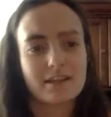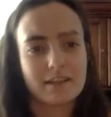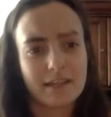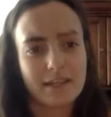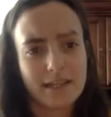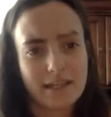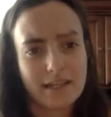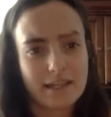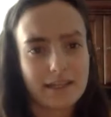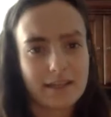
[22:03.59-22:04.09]

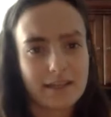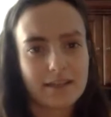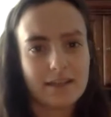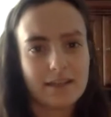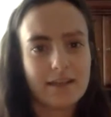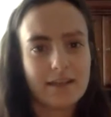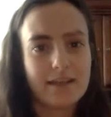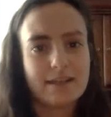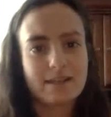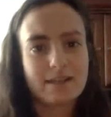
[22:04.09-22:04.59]
like
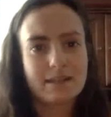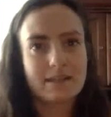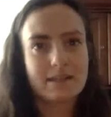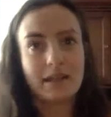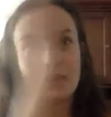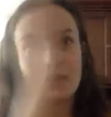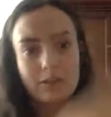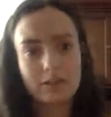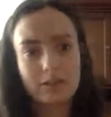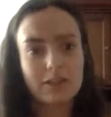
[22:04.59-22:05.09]
it's
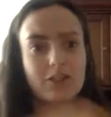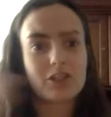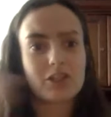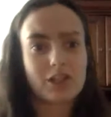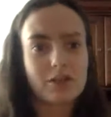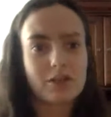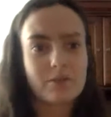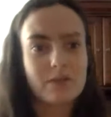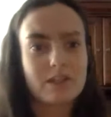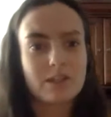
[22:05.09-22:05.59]
a
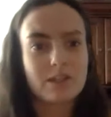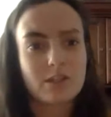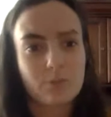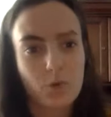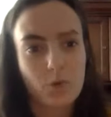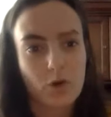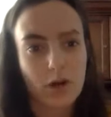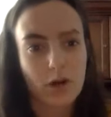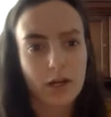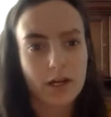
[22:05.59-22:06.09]
legitimate
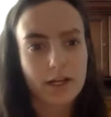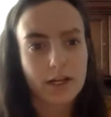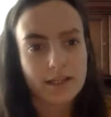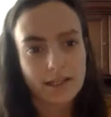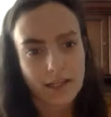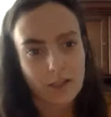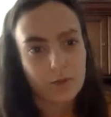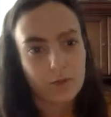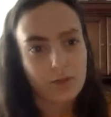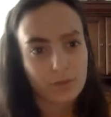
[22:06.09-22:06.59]
sport
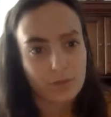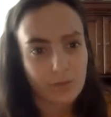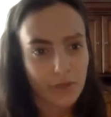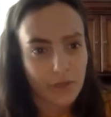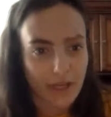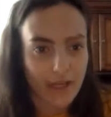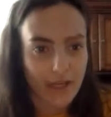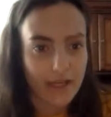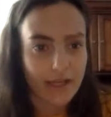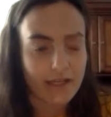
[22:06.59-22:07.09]
that you can
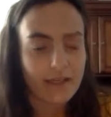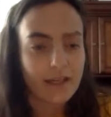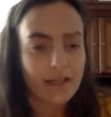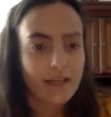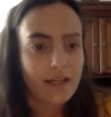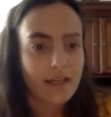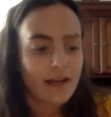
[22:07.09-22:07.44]
play.